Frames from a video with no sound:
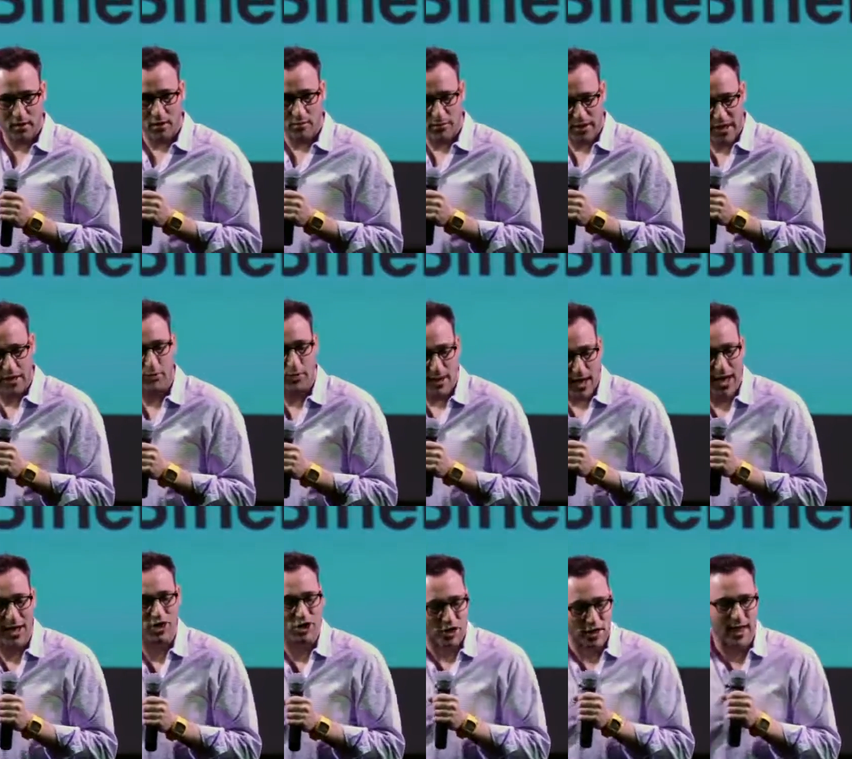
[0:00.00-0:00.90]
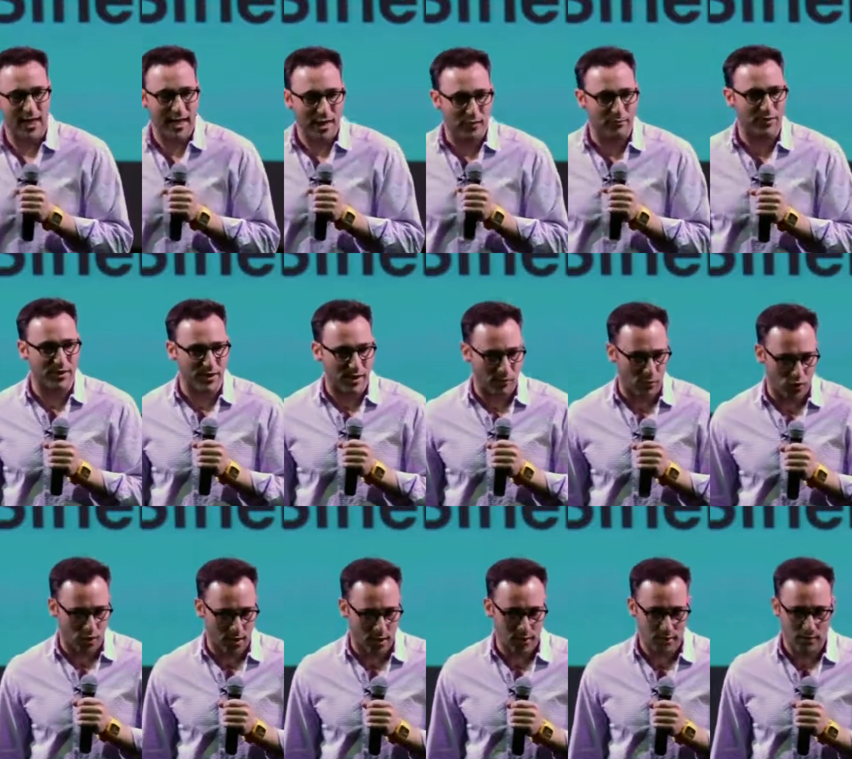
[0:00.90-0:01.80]
But he will actually help
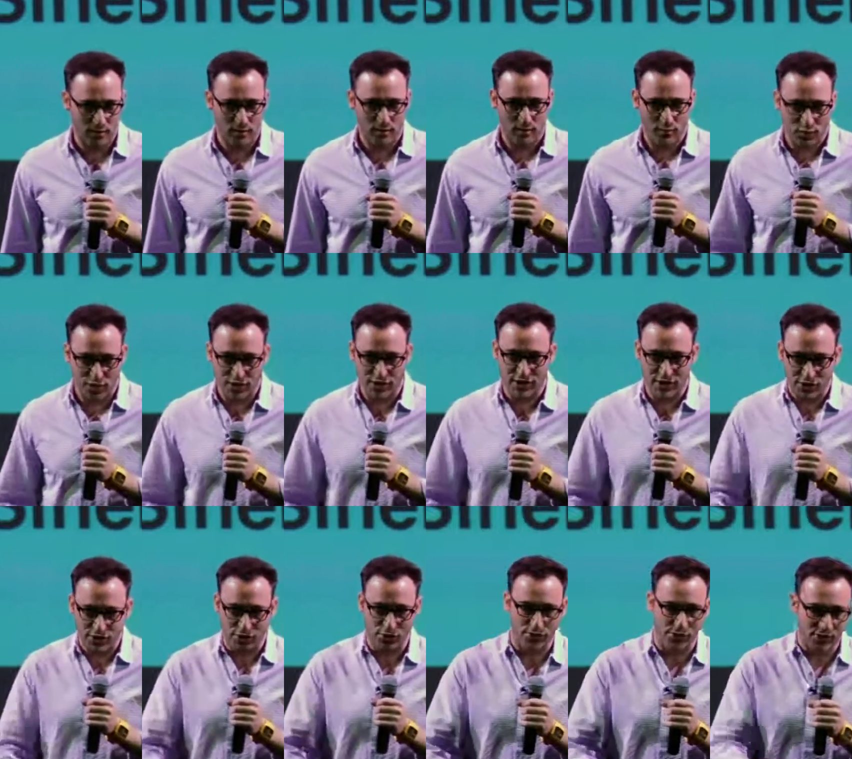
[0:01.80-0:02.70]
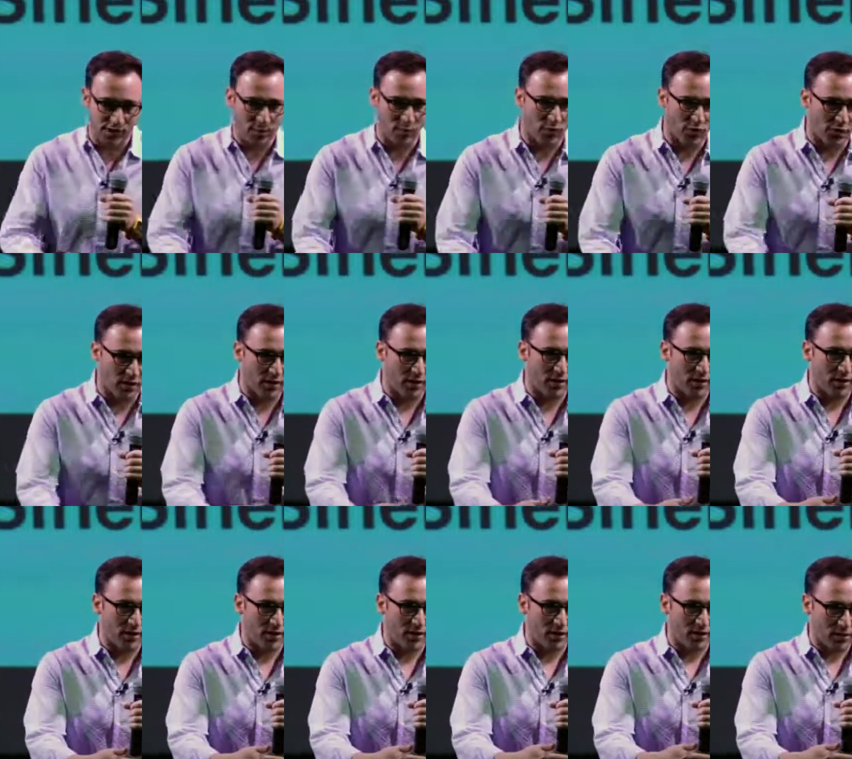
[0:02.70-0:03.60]
someone because he saw someone
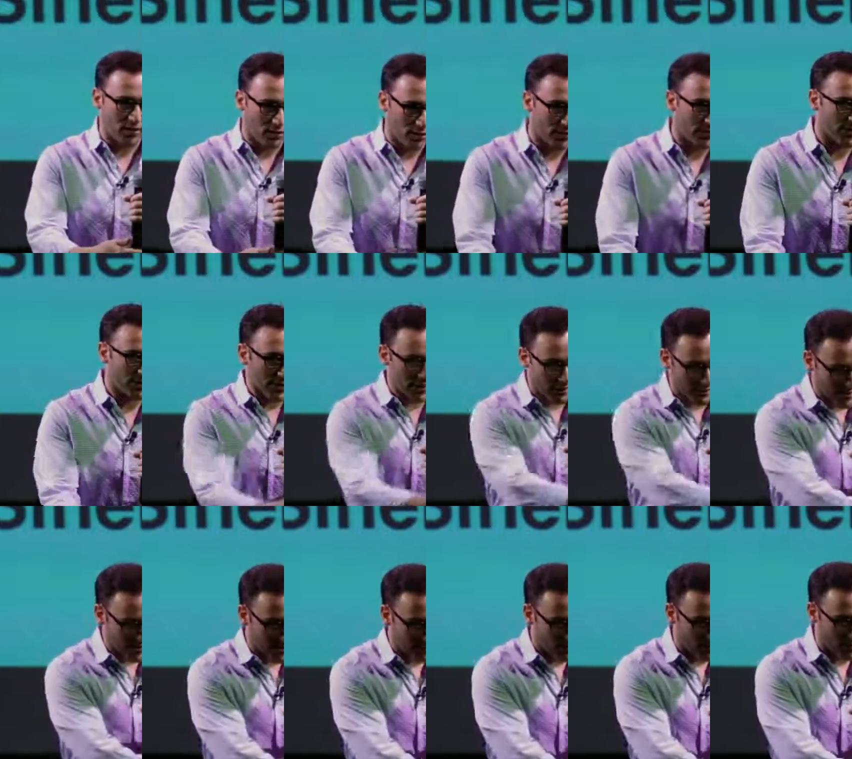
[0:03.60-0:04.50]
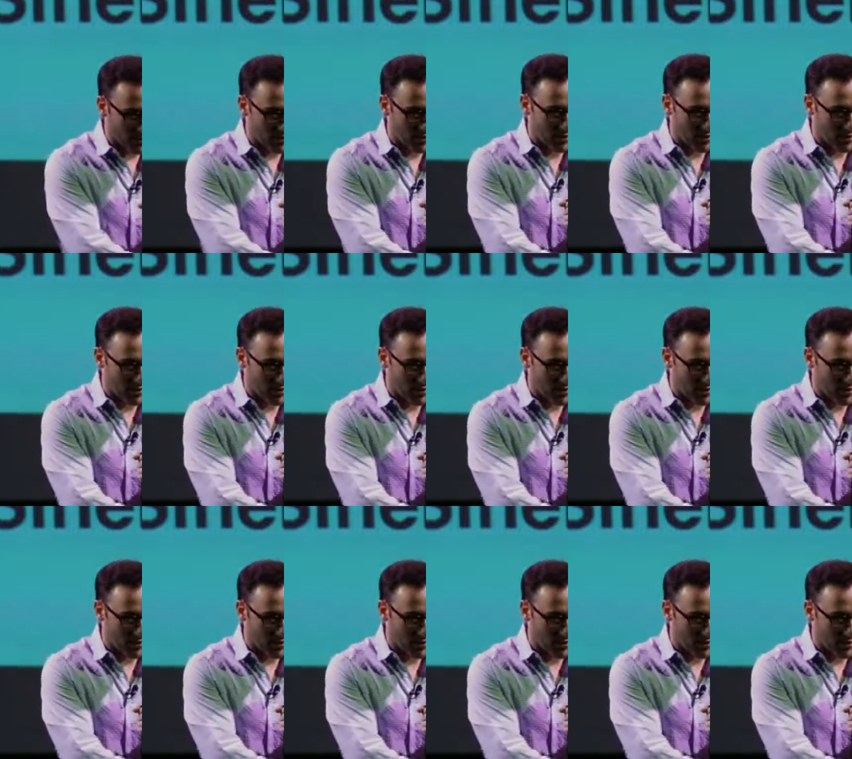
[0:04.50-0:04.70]
also help someone.